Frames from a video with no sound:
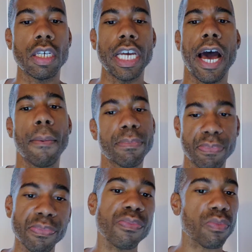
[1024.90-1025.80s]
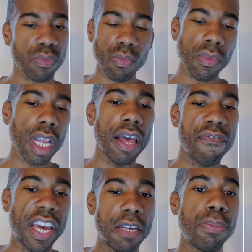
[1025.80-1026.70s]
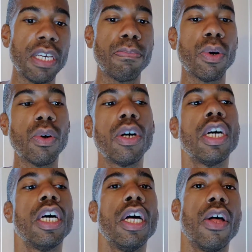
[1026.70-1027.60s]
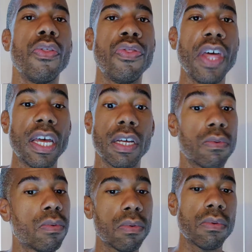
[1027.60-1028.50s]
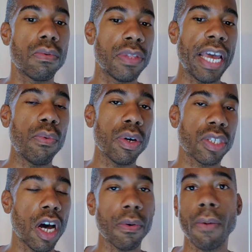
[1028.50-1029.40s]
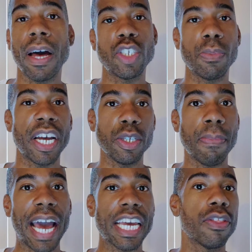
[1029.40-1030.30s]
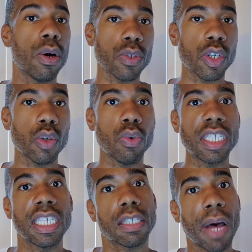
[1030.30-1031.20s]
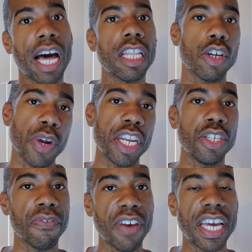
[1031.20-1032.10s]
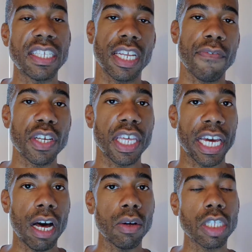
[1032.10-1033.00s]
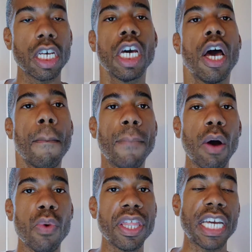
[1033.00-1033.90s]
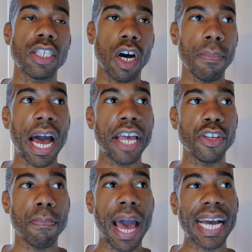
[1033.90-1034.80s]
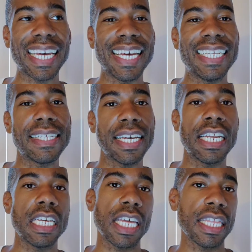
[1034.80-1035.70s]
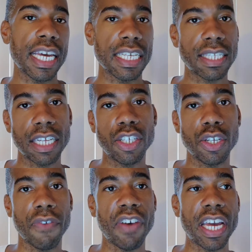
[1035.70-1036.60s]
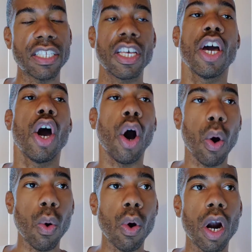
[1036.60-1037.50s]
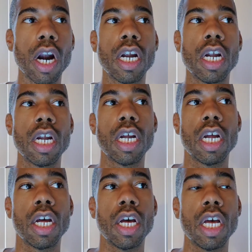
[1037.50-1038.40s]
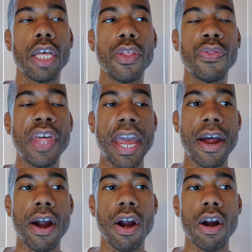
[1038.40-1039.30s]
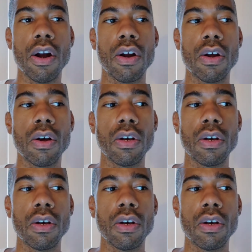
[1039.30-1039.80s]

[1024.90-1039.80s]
So, yeah, fake people, th they will talk about you behind your back. And those are the ones that smile and grin in your face and everything else. But when they talk behind your back, it isn't anything they can say to your face. Or they're